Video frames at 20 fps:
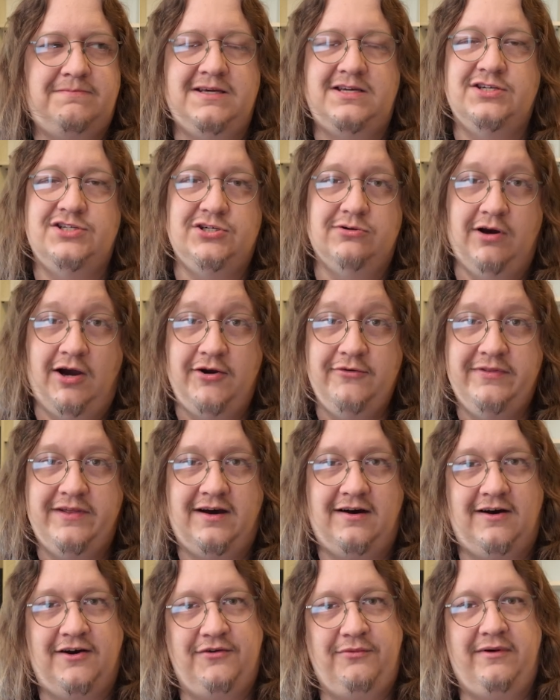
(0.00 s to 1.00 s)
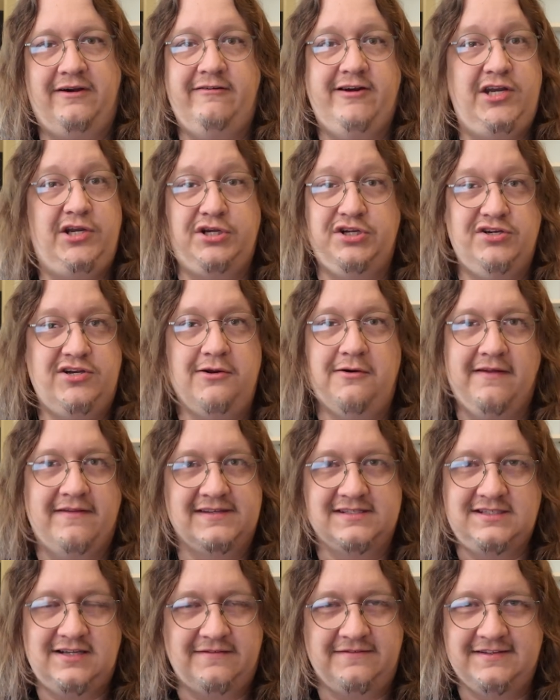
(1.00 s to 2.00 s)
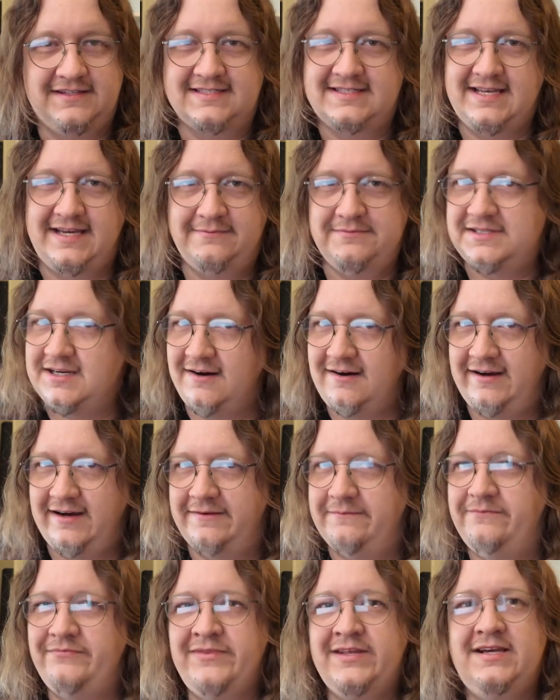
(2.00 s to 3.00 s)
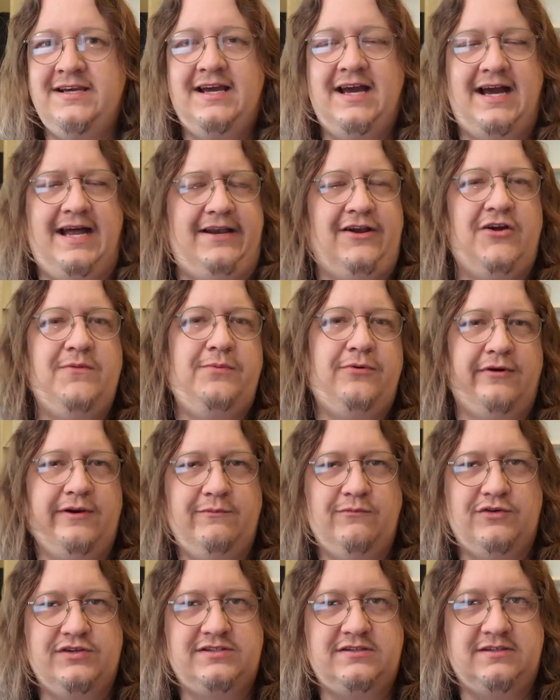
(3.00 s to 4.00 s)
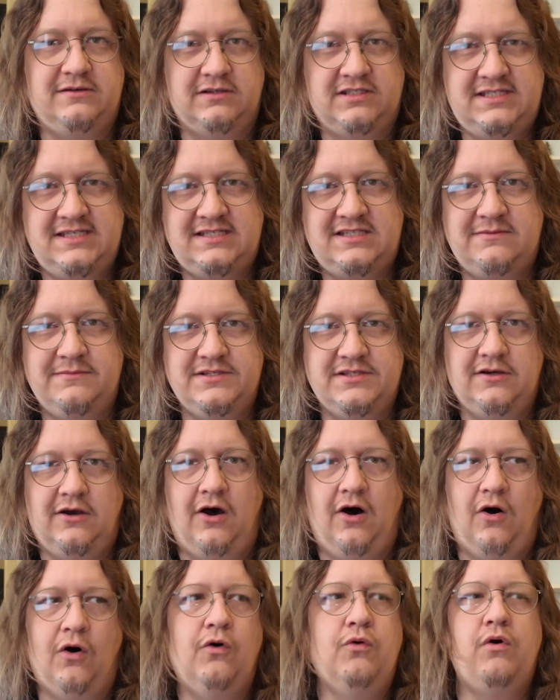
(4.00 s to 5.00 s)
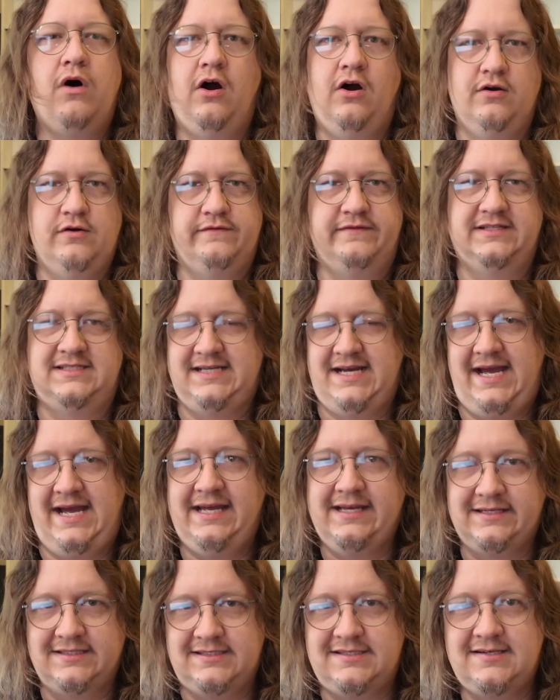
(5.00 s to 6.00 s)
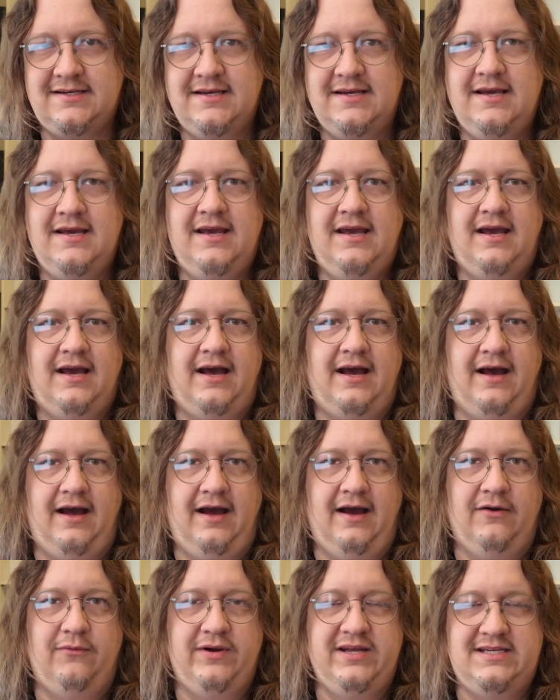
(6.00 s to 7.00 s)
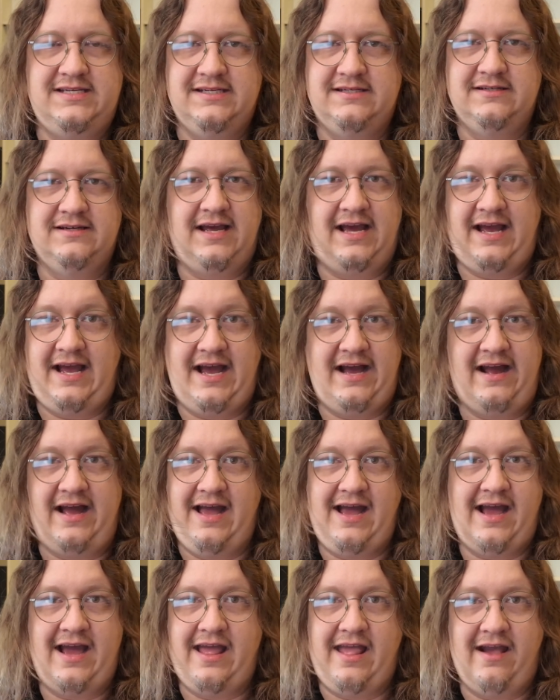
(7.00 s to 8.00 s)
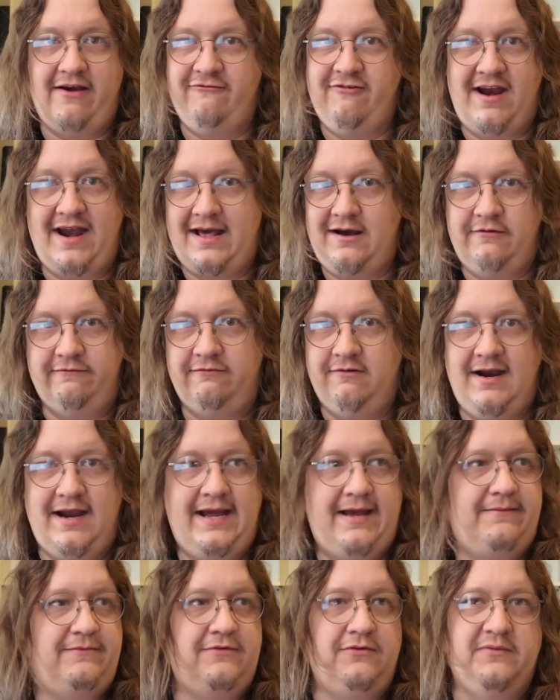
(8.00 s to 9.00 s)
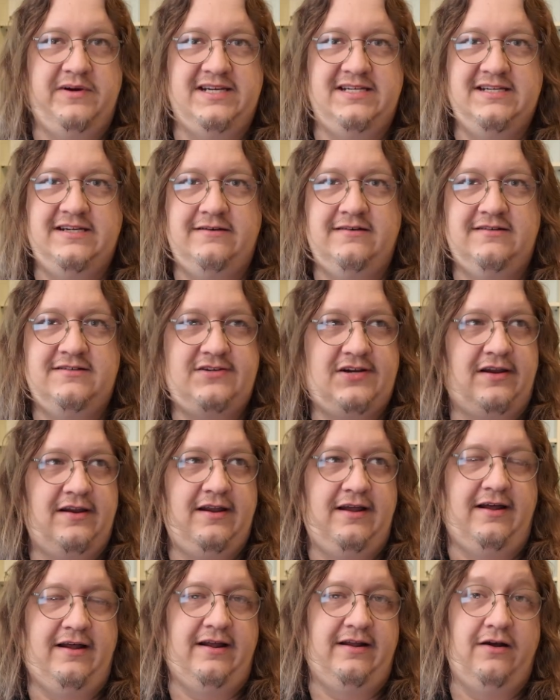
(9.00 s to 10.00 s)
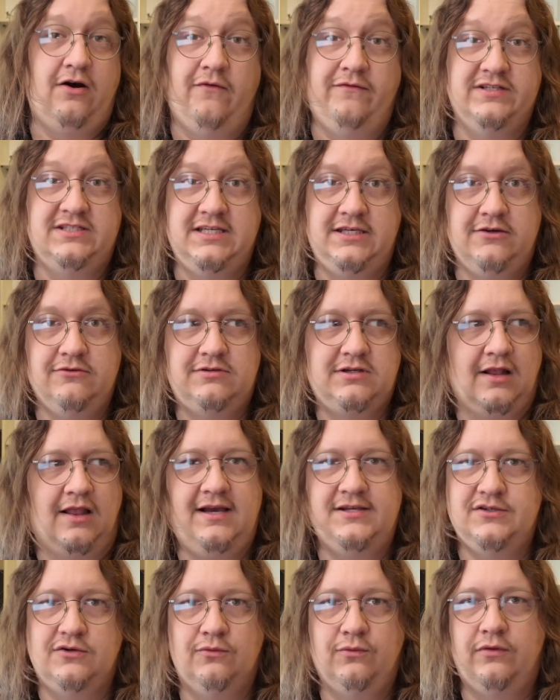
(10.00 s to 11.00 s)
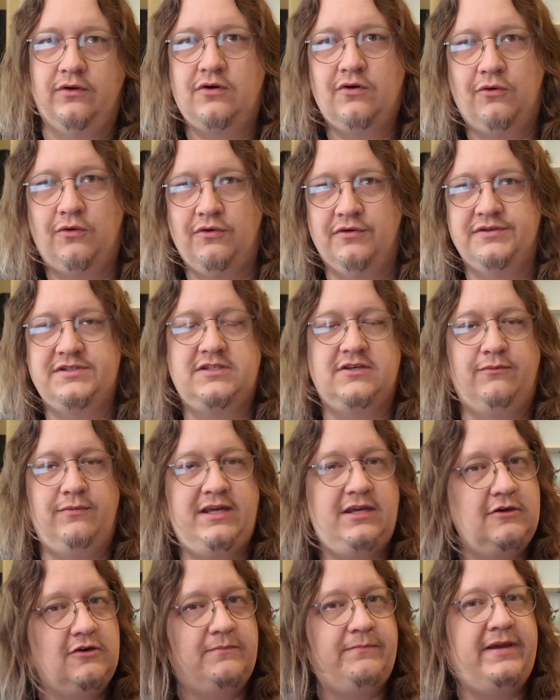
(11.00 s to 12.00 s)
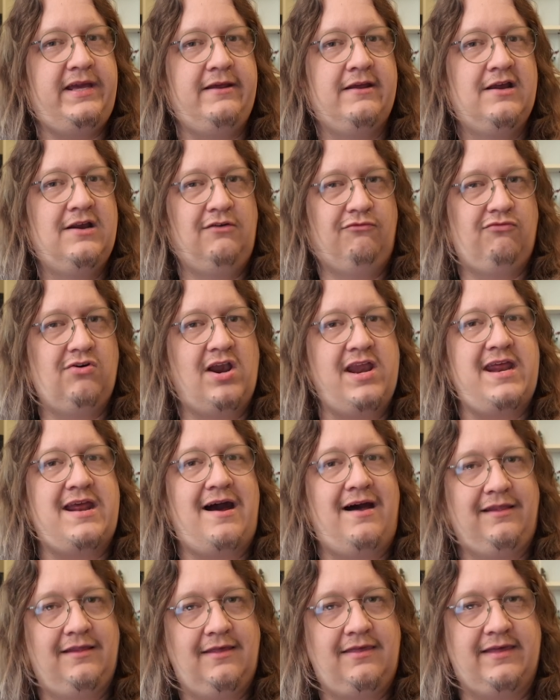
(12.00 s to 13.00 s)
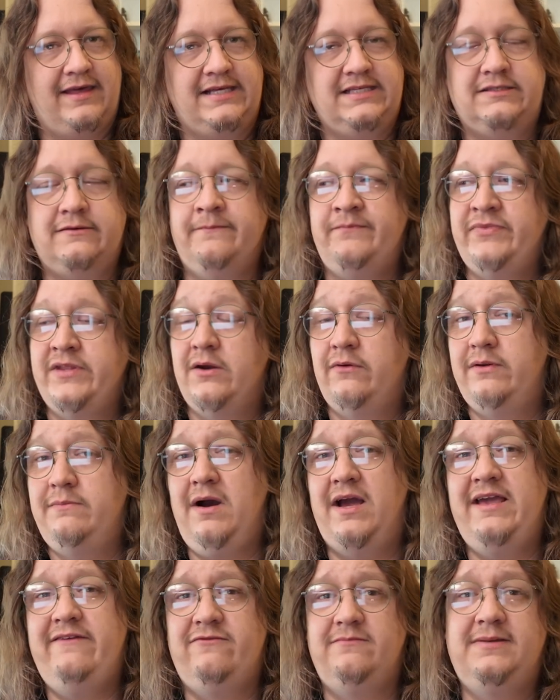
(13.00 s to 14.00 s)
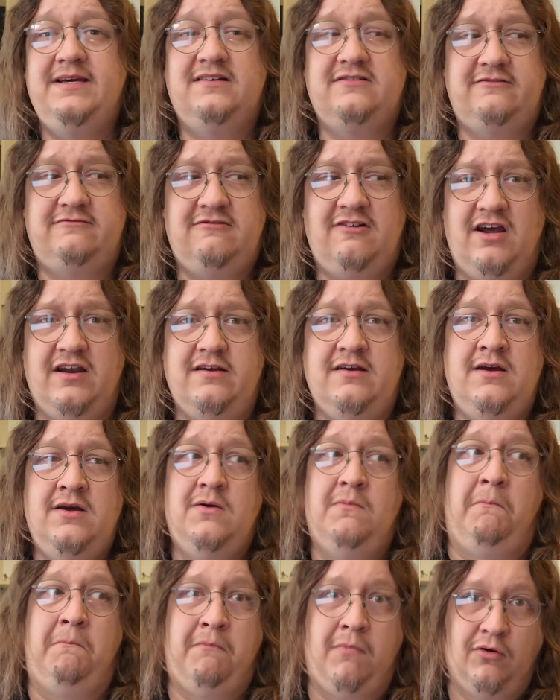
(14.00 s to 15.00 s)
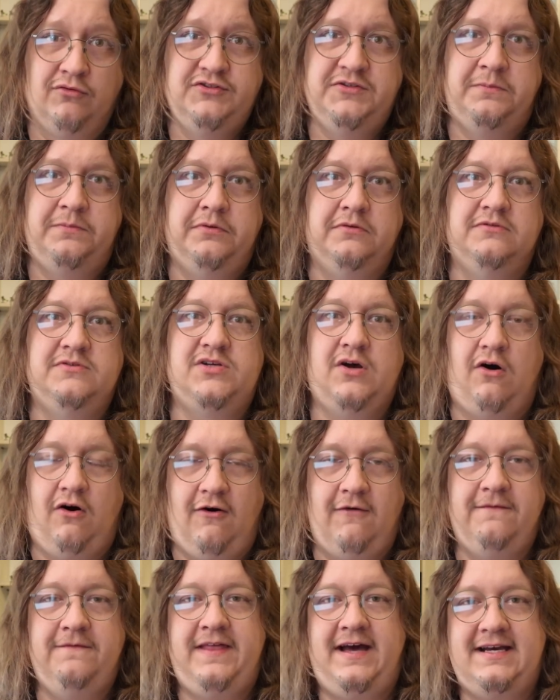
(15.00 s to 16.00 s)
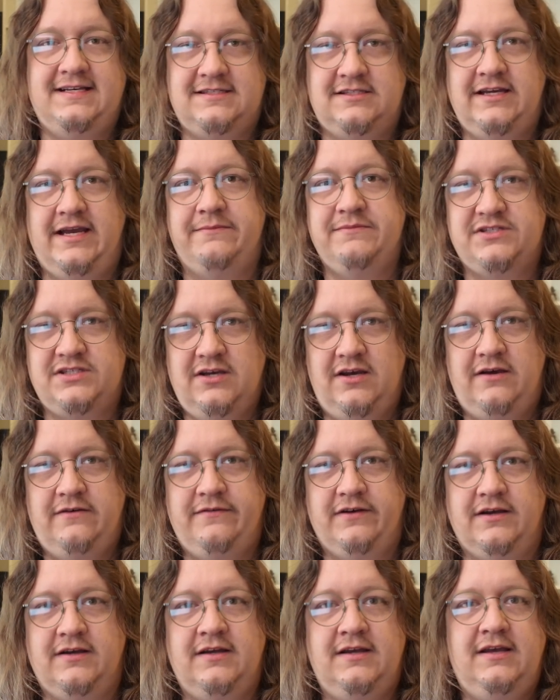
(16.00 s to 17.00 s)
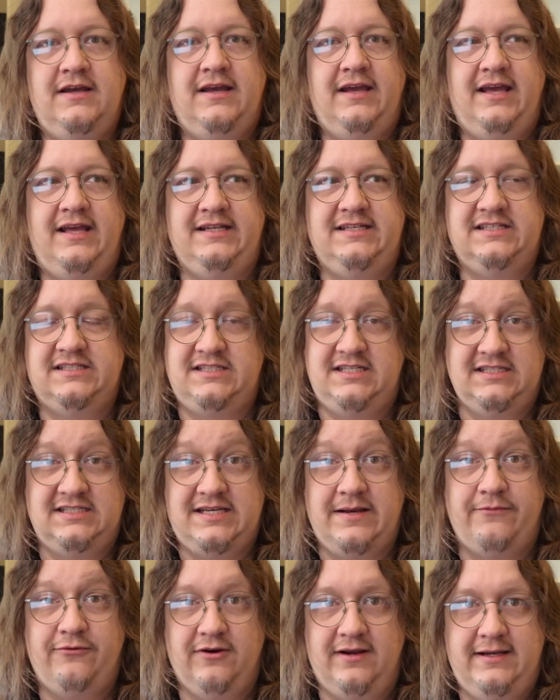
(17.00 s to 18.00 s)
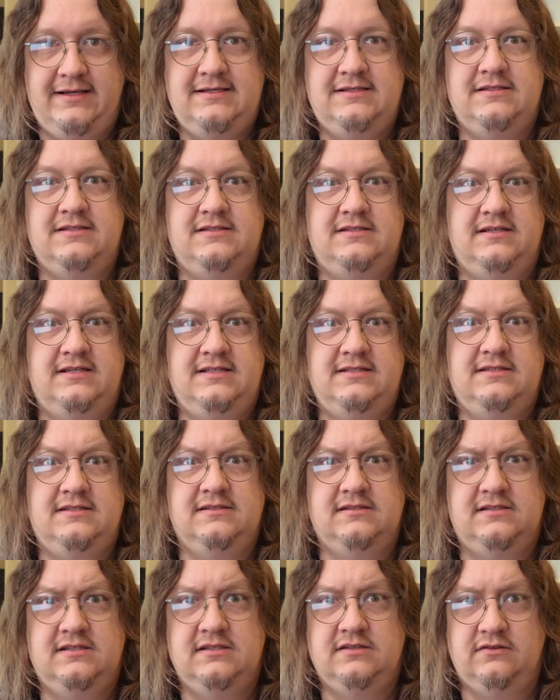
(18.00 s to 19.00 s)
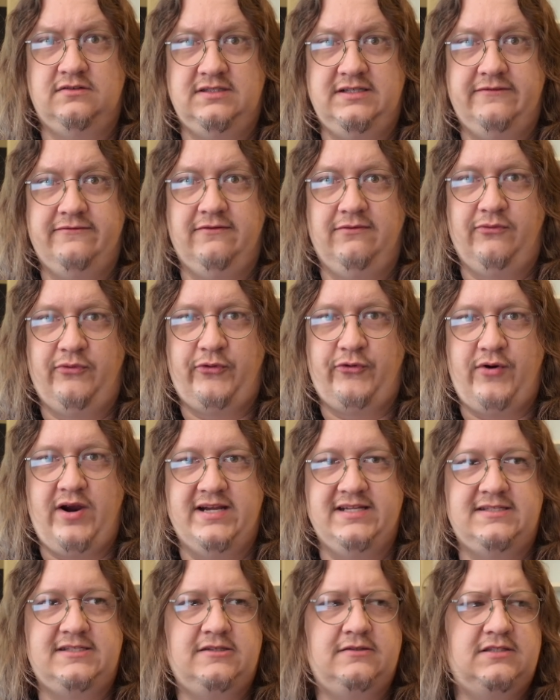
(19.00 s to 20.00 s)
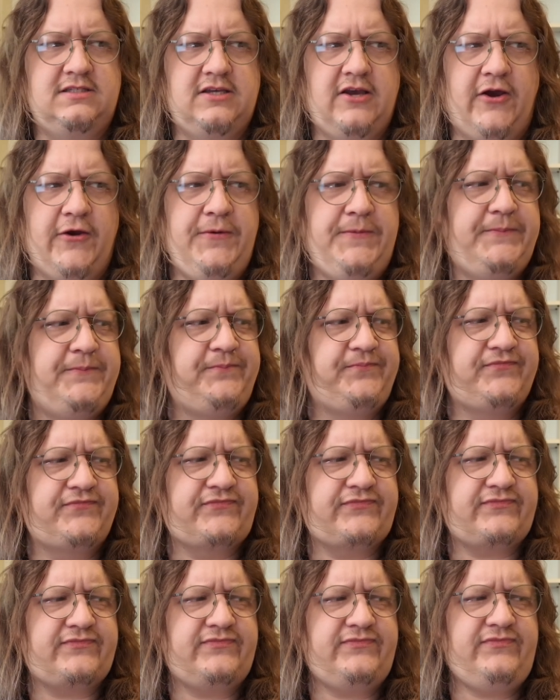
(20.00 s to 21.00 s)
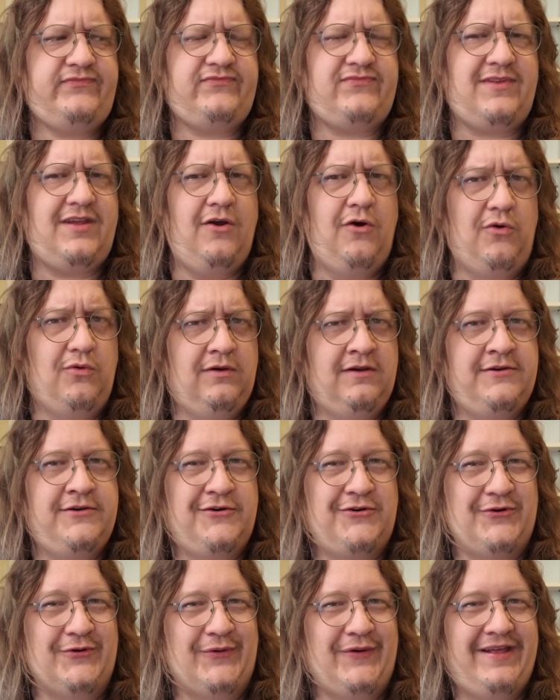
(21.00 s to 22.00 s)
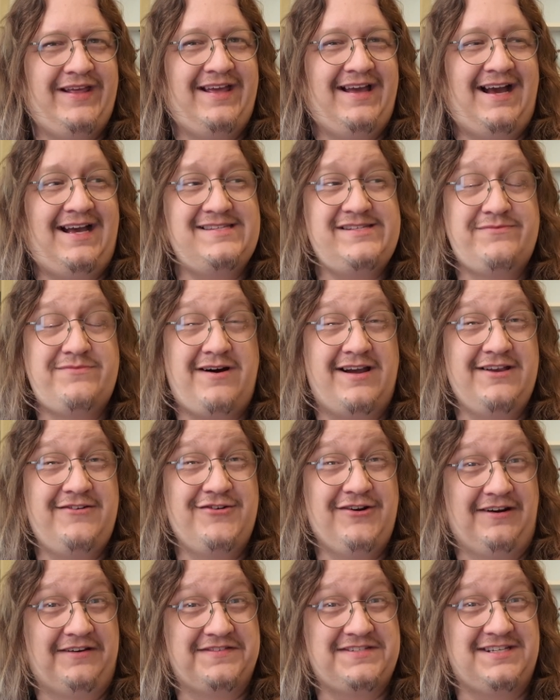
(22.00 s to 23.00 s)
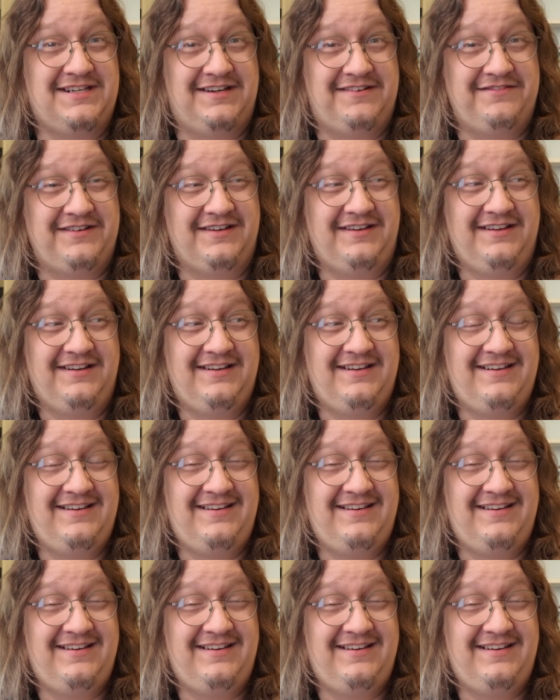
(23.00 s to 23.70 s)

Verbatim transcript: because you own the hardware and you can do other stuff at the same time. At no point was the system as a whole overtaxed. Uh, we didn't ran out of RAM. We didn't uh, obviously utilize all the cores, so we could be running other things. We might even be able to run multiples of that same server in just separate instances on different threads. So all in all, as a Minecraft server,